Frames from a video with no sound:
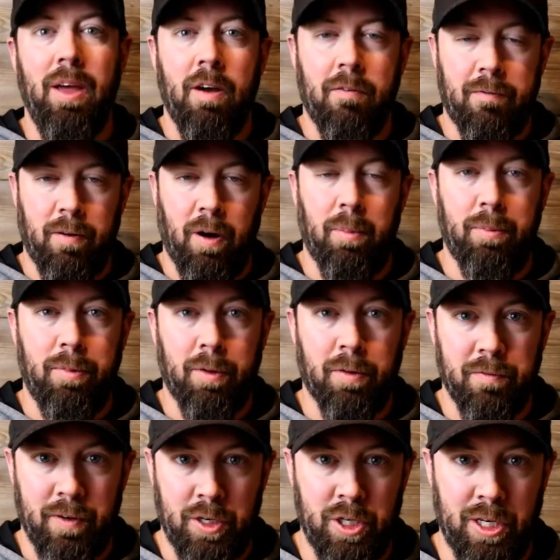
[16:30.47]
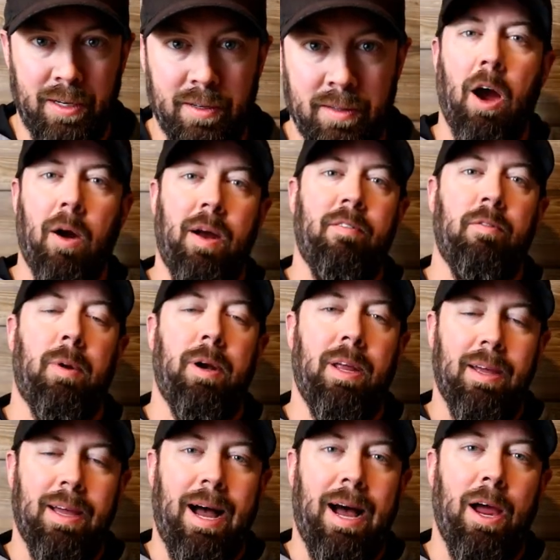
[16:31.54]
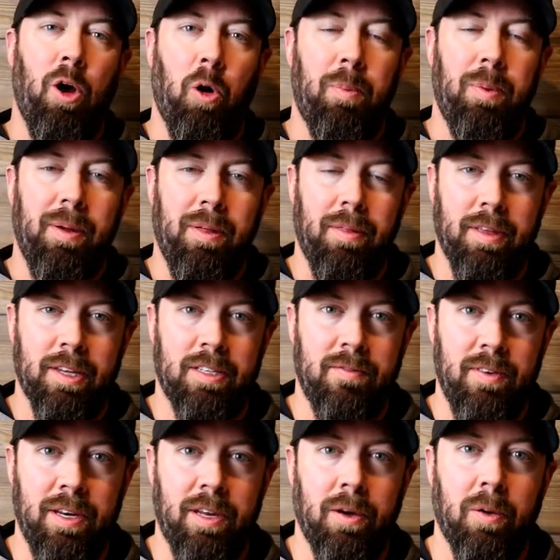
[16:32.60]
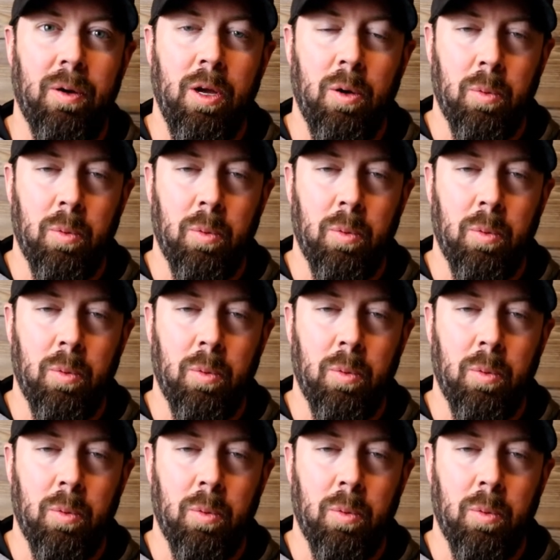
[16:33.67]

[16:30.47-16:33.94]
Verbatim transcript: from your fishing alright everybody I hope this video